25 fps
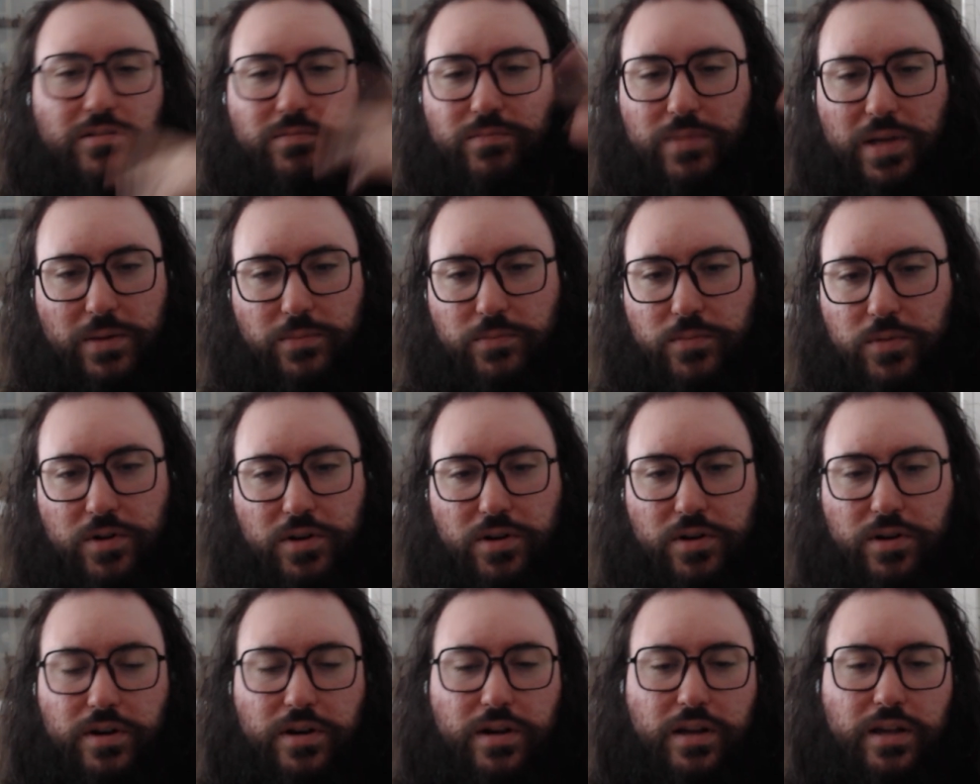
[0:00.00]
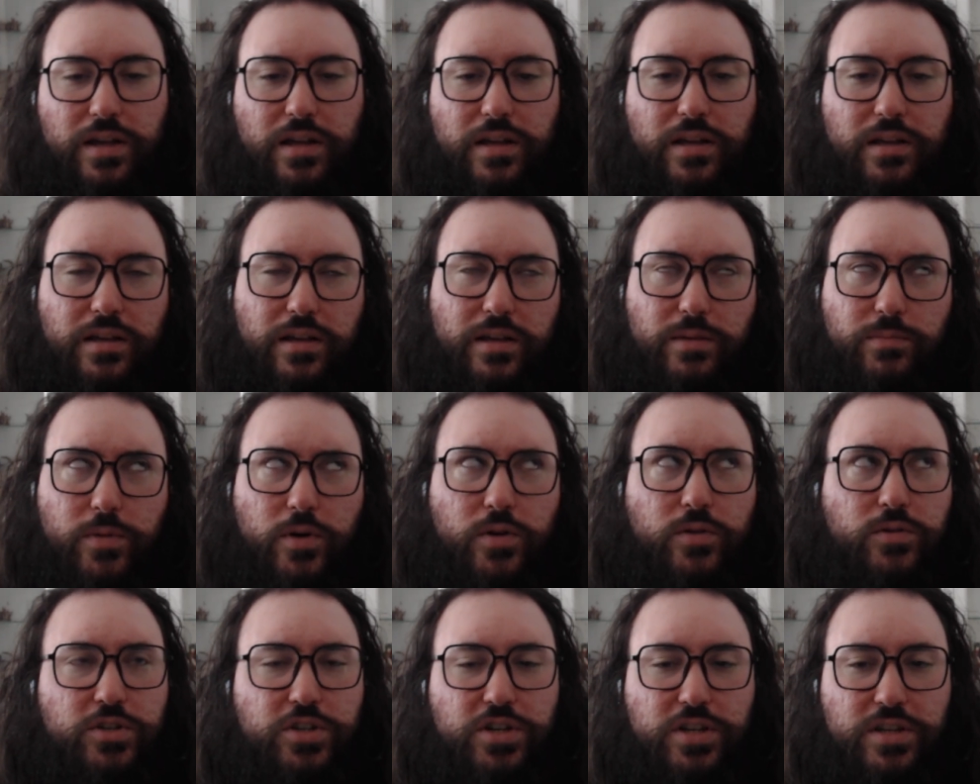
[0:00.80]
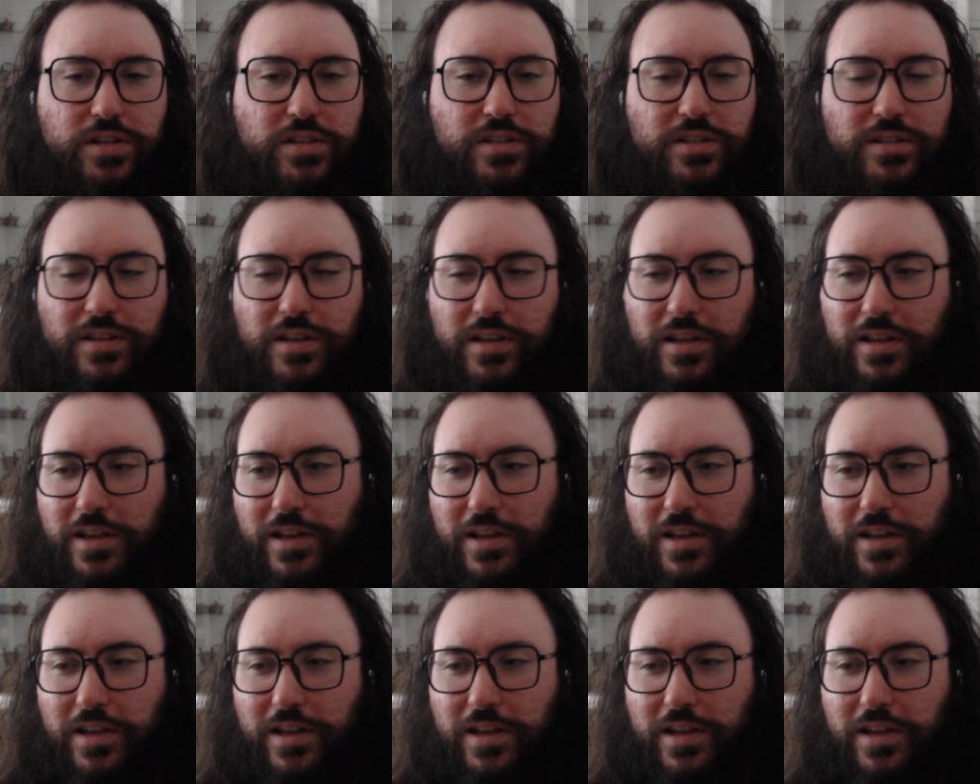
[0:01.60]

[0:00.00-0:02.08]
member emojis.